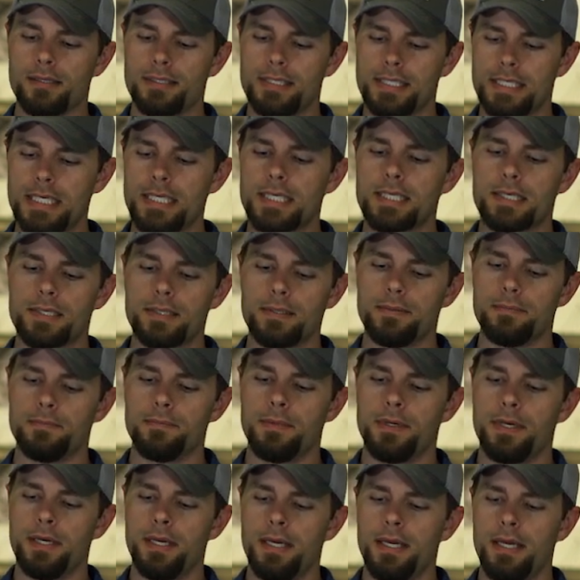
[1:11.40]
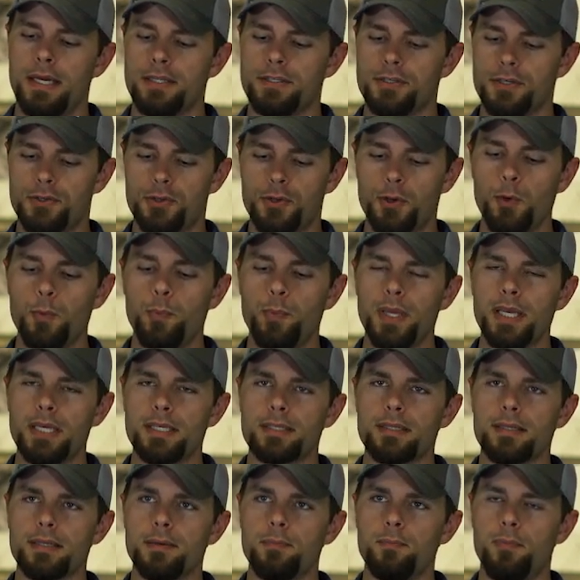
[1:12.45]
system. It's a
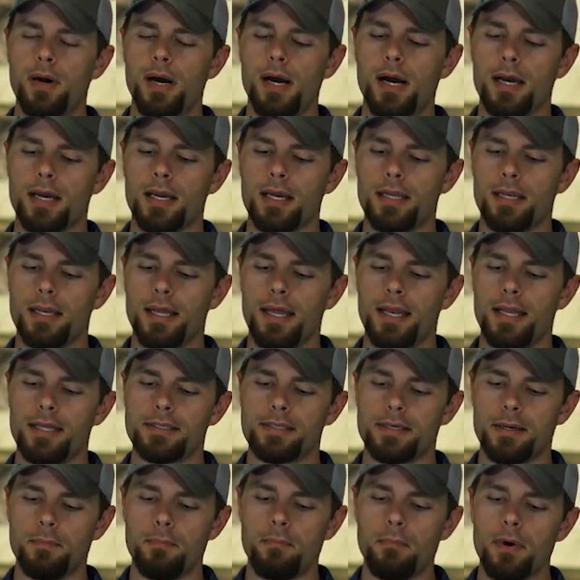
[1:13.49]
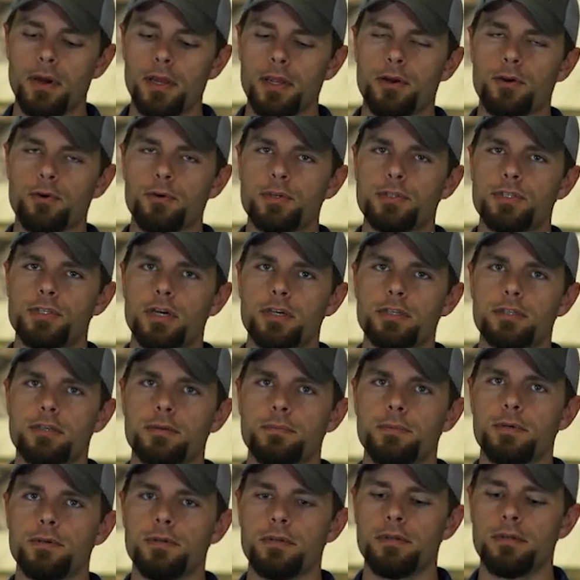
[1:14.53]
two-piece limb pocket, and it's a
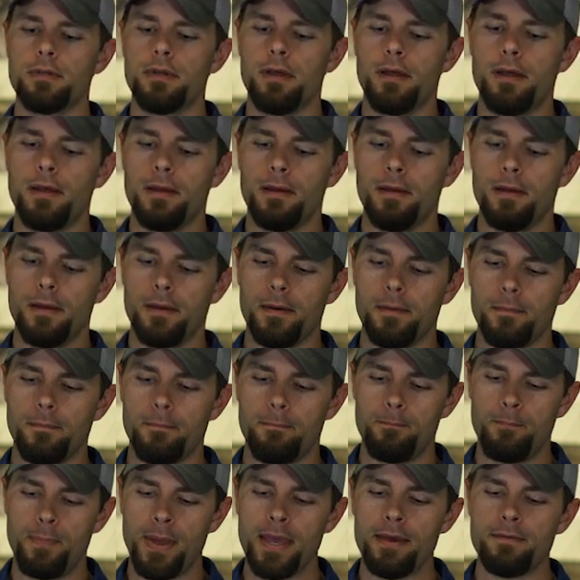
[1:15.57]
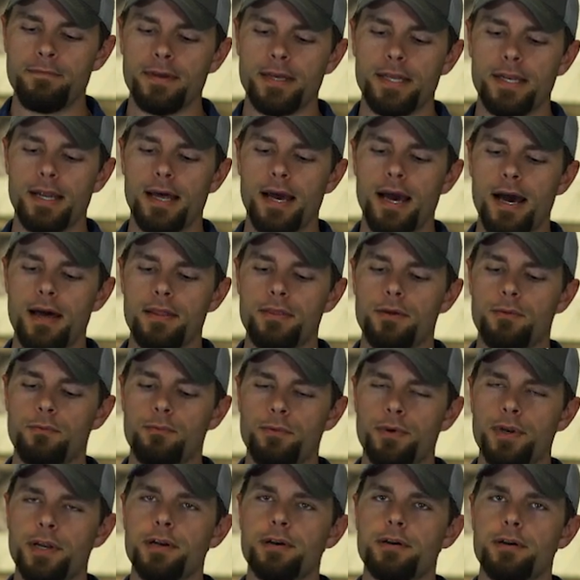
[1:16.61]
micro-adjustable pivot on the
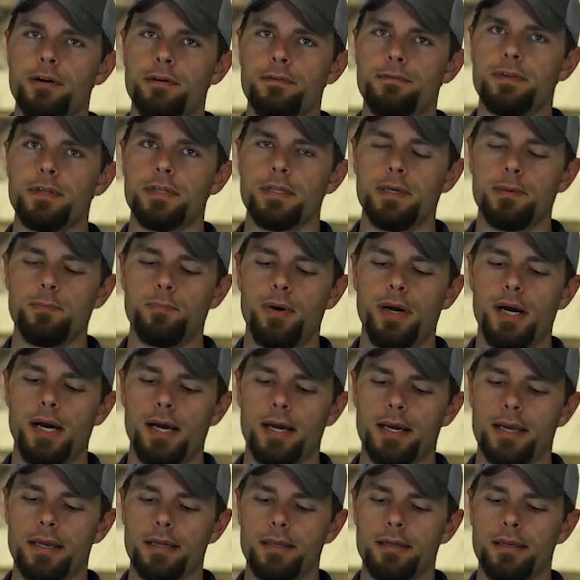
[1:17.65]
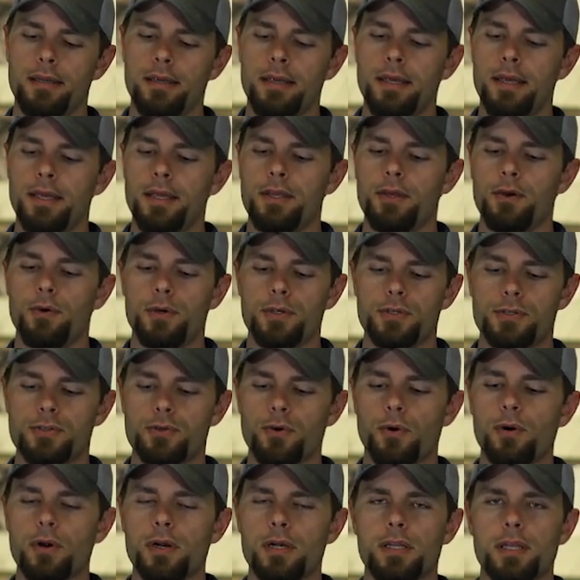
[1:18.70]
rear of the limb pocket. You know,
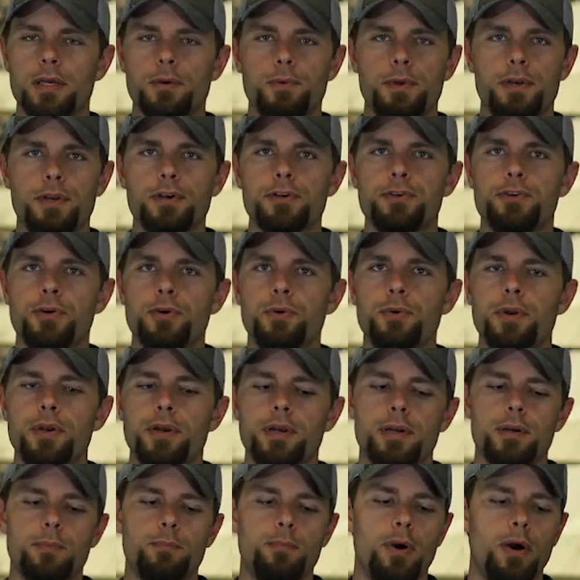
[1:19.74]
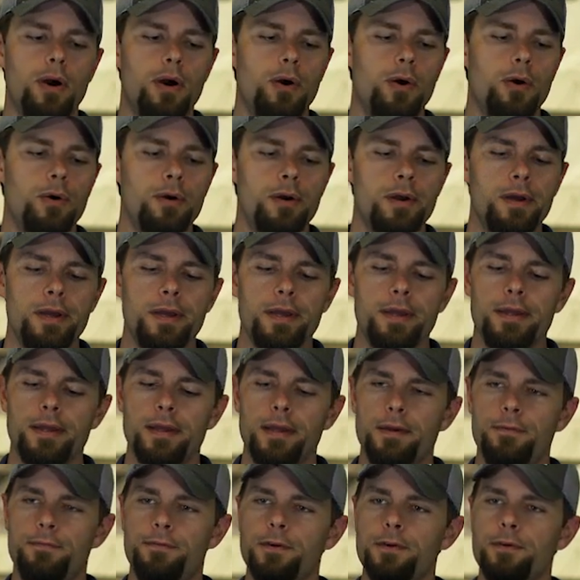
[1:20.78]
historically, when you're tuning your bow,
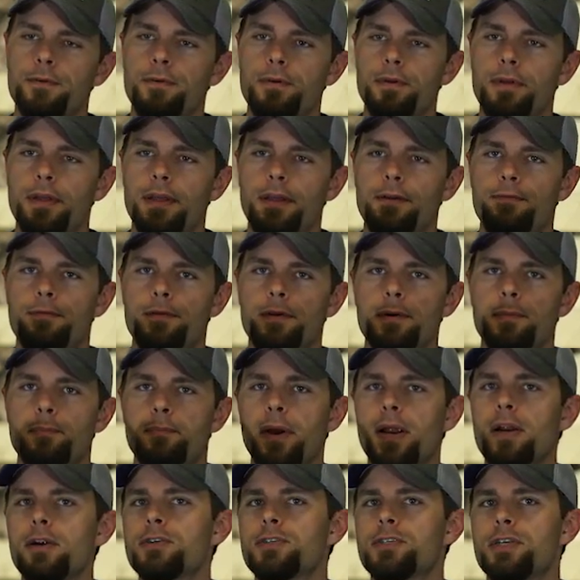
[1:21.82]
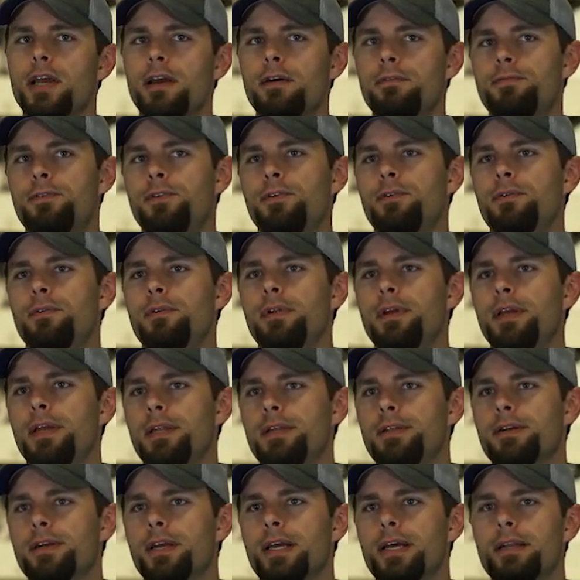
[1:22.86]
if you're, if you're bear shaft tuning
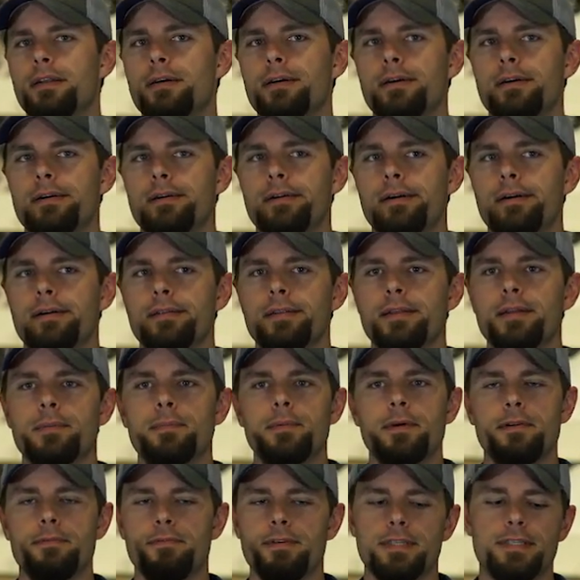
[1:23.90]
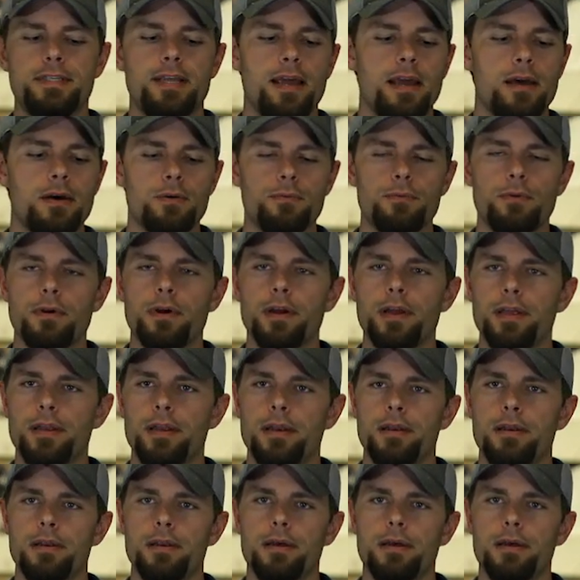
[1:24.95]
and you're getting a, a little bit of a tail right